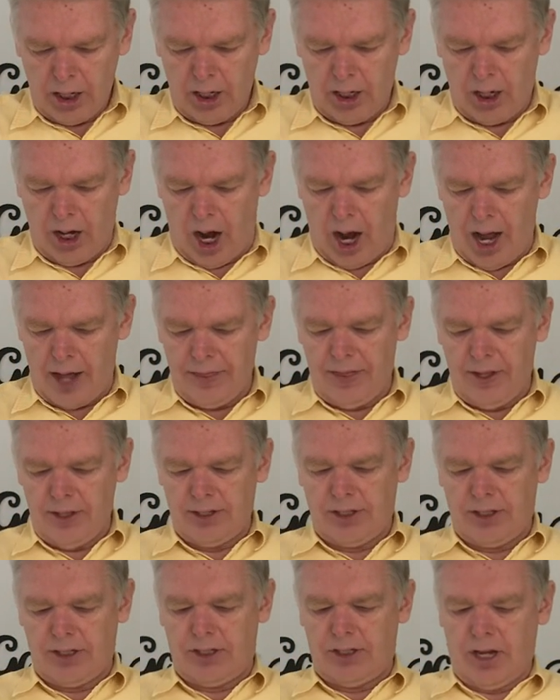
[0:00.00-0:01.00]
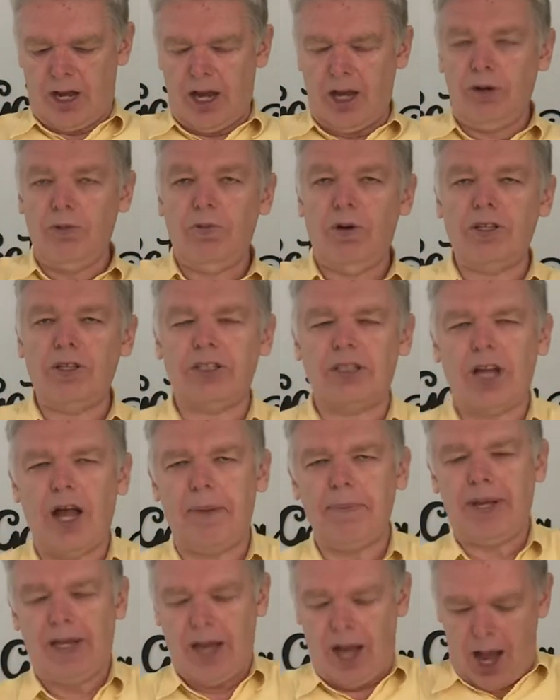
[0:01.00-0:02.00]
God the Son was
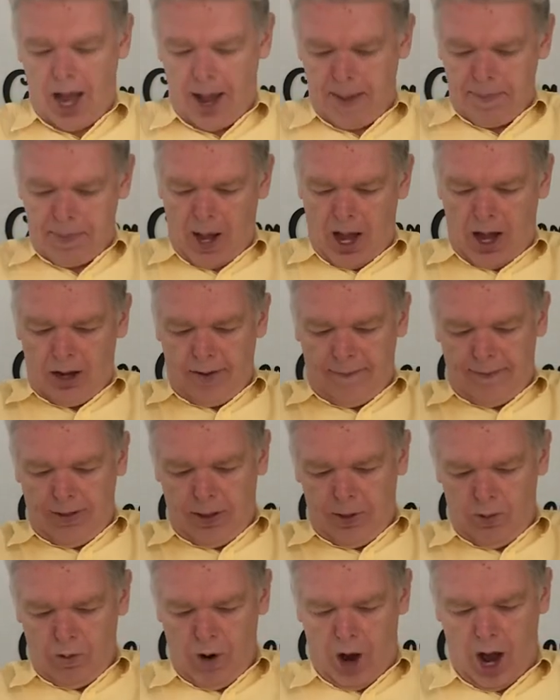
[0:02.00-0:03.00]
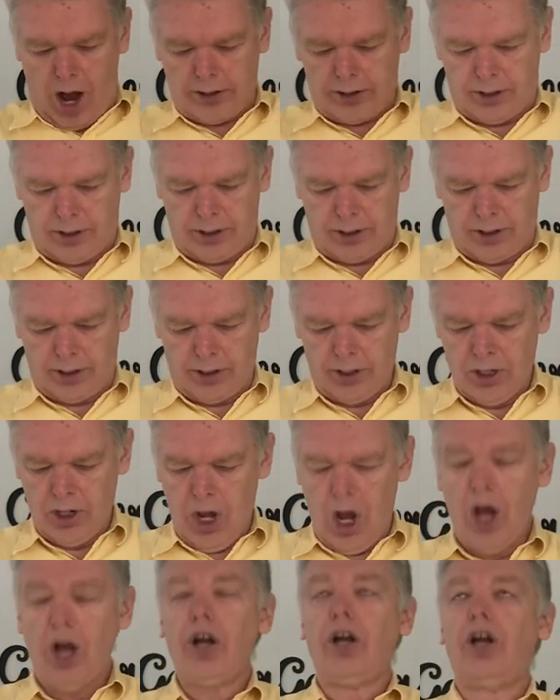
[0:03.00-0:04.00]
coming up out of the water.
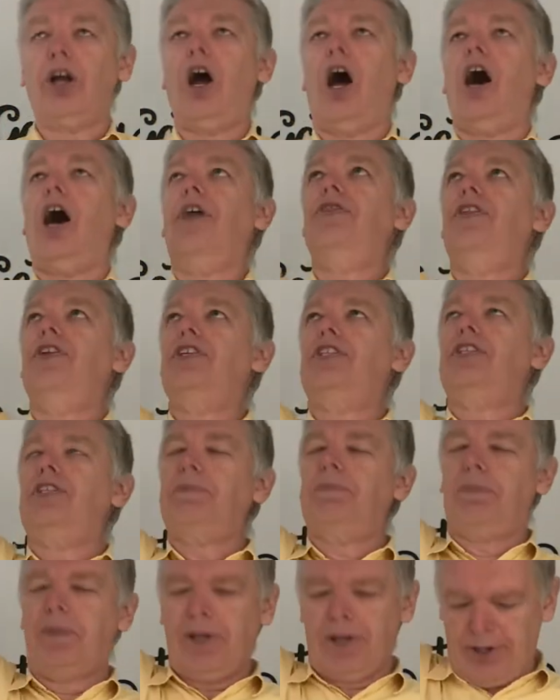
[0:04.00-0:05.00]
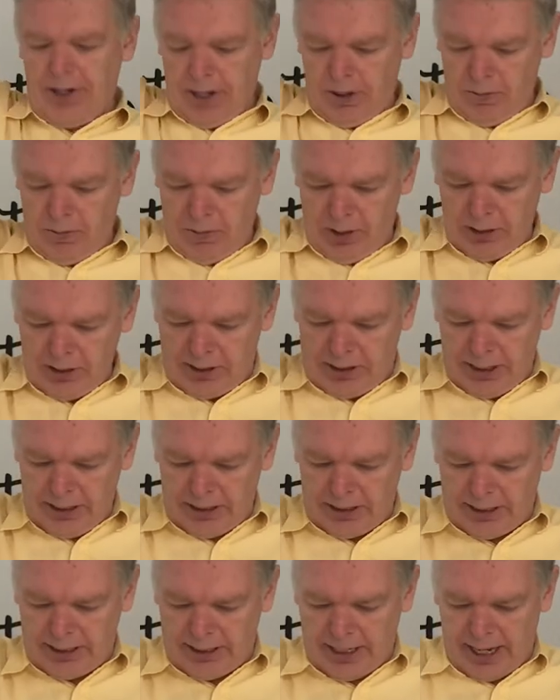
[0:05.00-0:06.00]
God the Spirit was
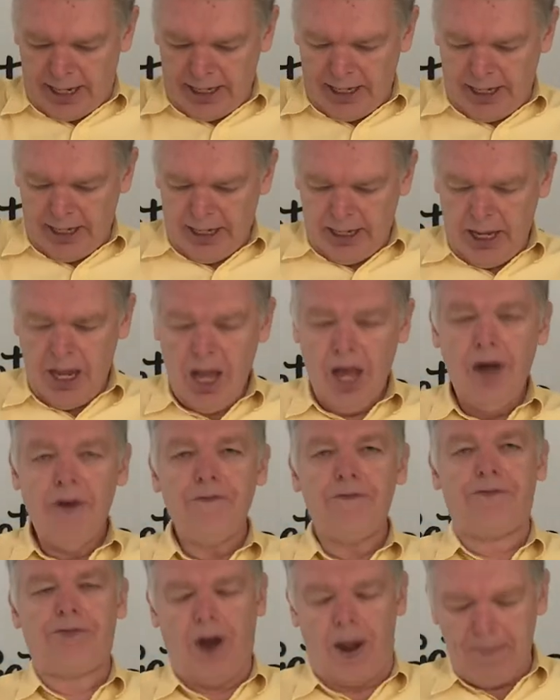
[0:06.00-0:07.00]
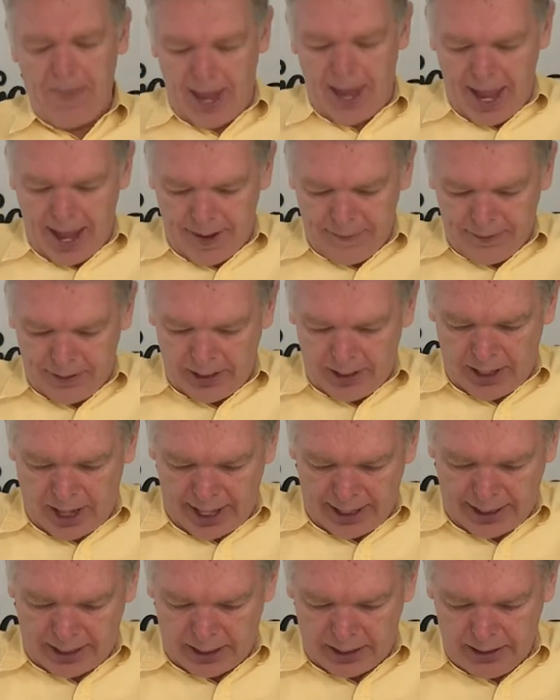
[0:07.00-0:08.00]
descending from heaven
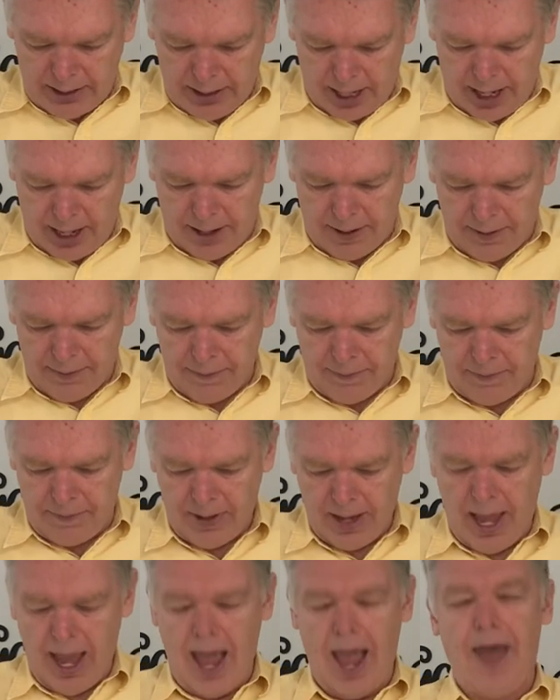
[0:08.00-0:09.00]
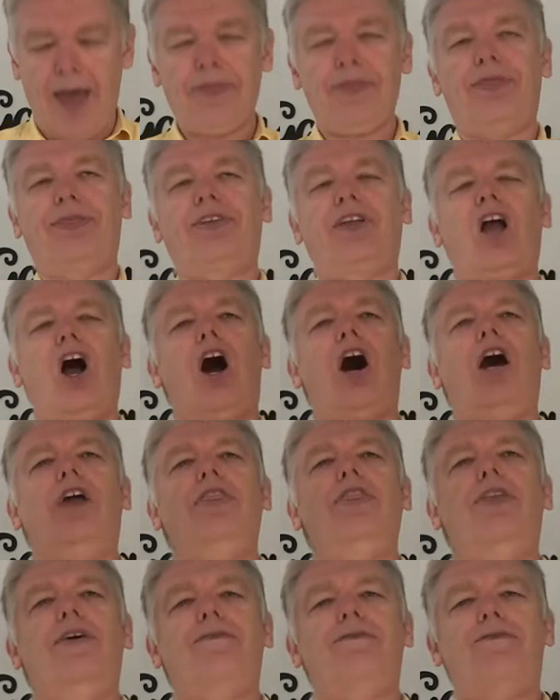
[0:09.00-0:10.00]
like a dove. And
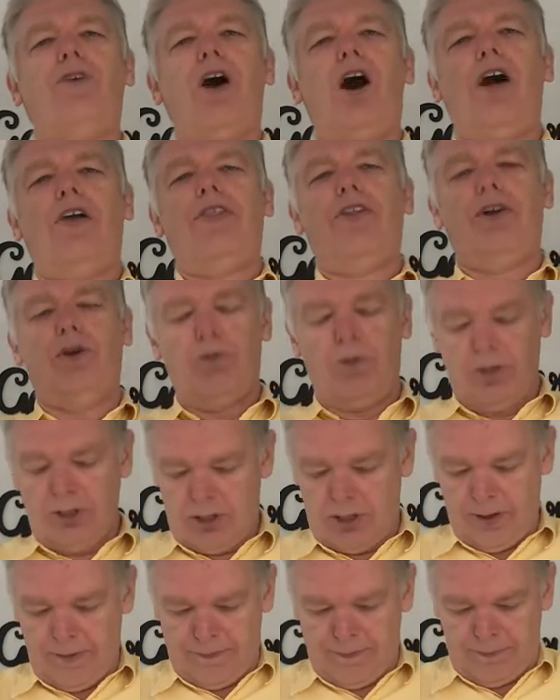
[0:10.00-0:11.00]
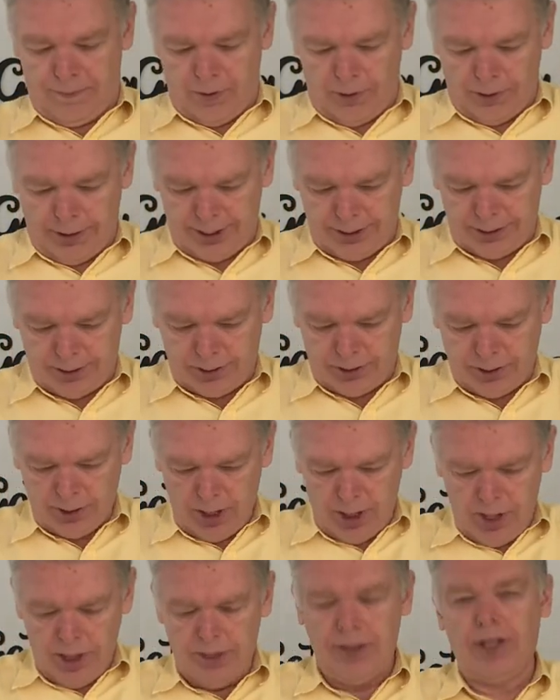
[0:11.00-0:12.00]
God the Father was the voice
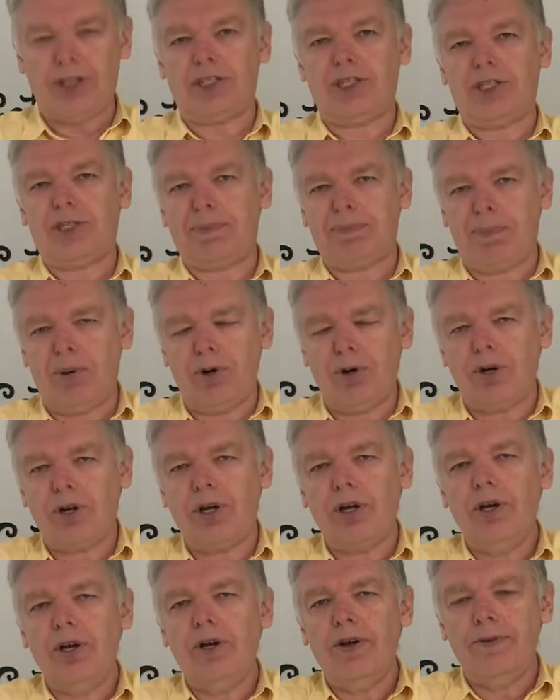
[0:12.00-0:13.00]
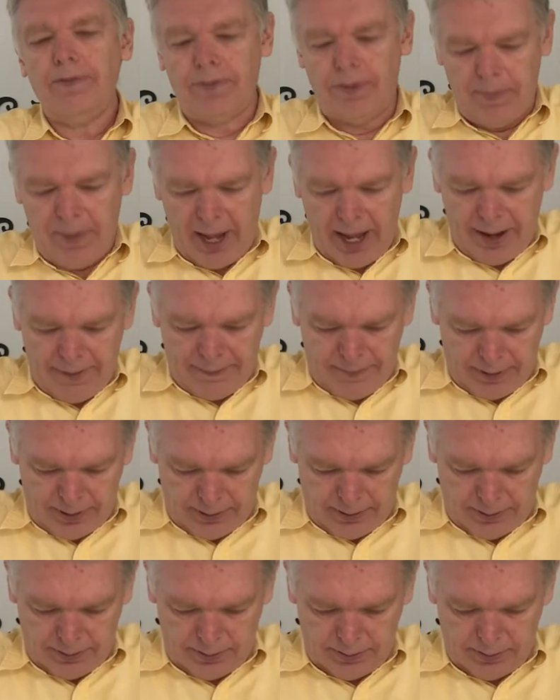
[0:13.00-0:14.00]
that spoke from heaven.